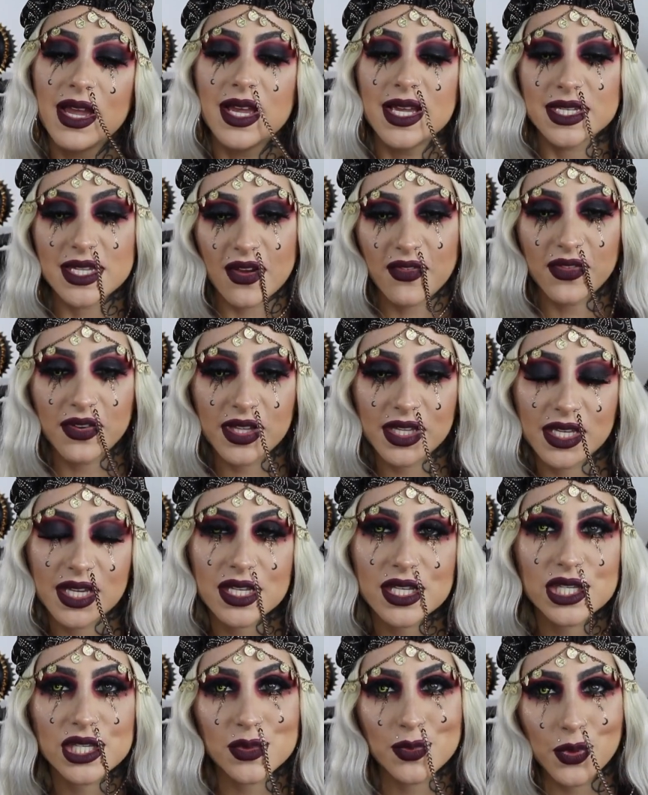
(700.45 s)
definitely a
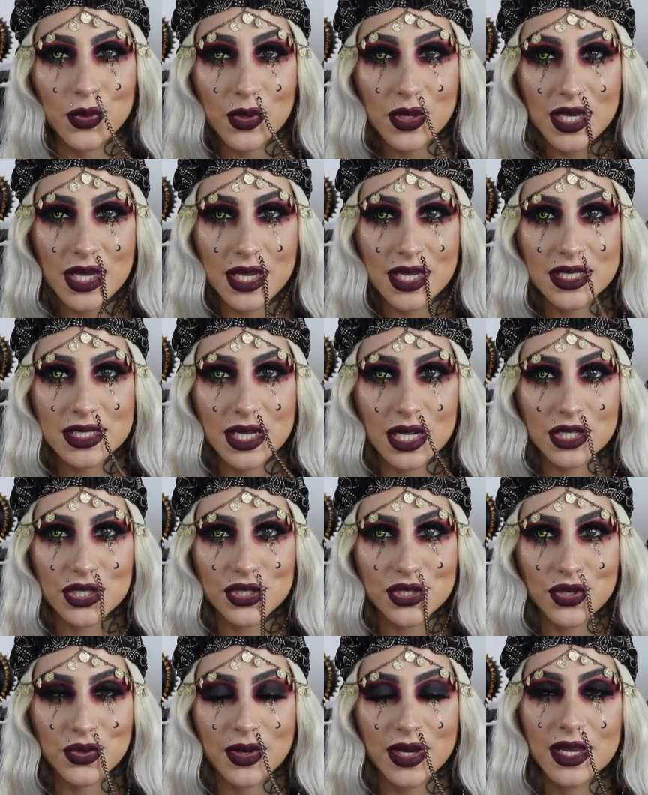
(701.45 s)
spooky touch
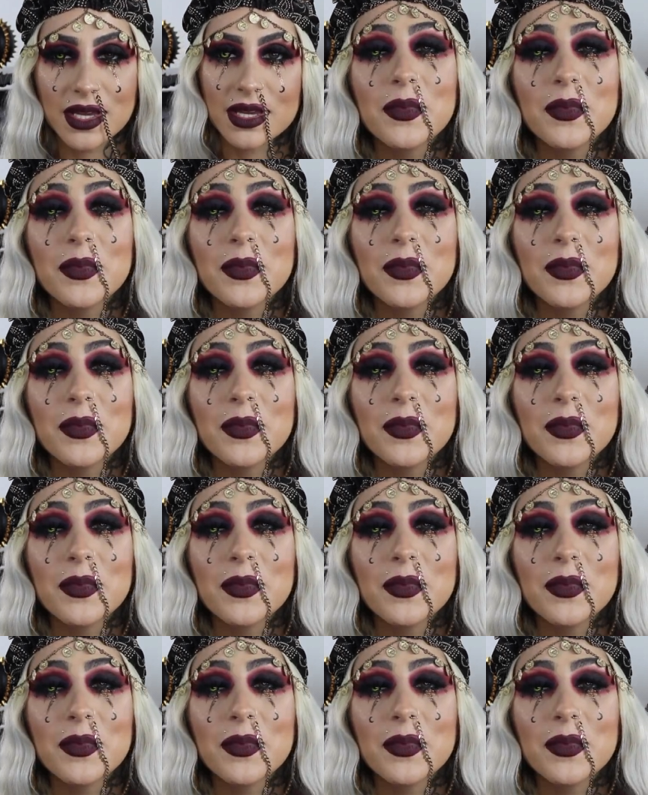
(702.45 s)
to it.